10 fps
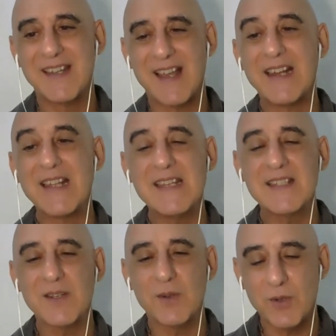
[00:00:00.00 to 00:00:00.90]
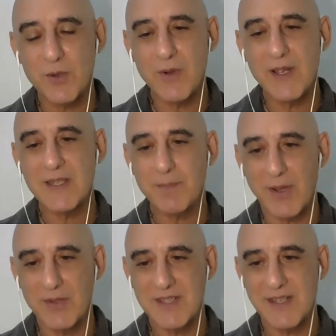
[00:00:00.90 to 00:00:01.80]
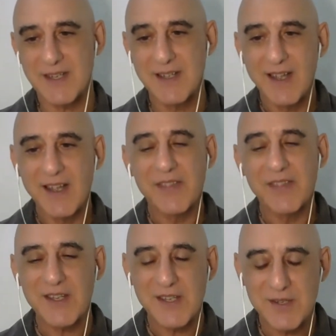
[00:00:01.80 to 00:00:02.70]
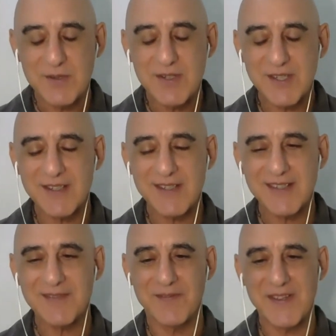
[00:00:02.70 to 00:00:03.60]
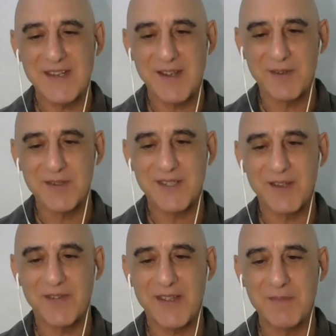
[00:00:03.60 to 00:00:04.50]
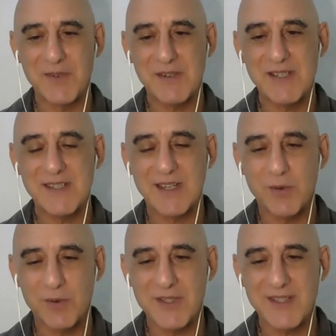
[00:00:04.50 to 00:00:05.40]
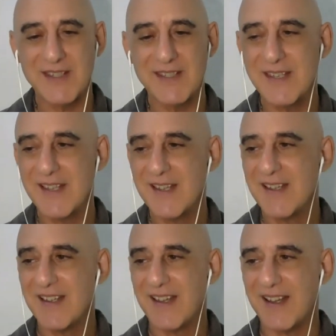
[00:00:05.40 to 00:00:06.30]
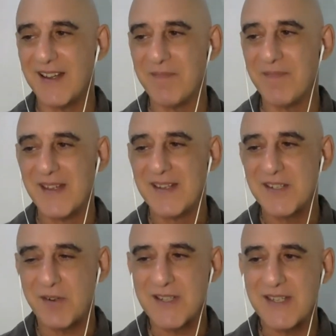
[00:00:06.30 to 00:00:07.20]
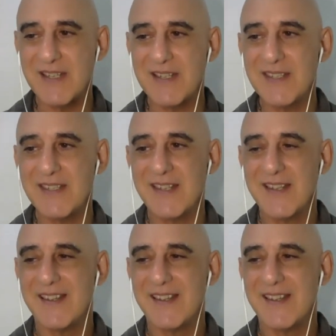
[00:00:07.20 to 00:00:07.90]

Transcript: and he is always posting the cutest videos of him treating horses, donkeys,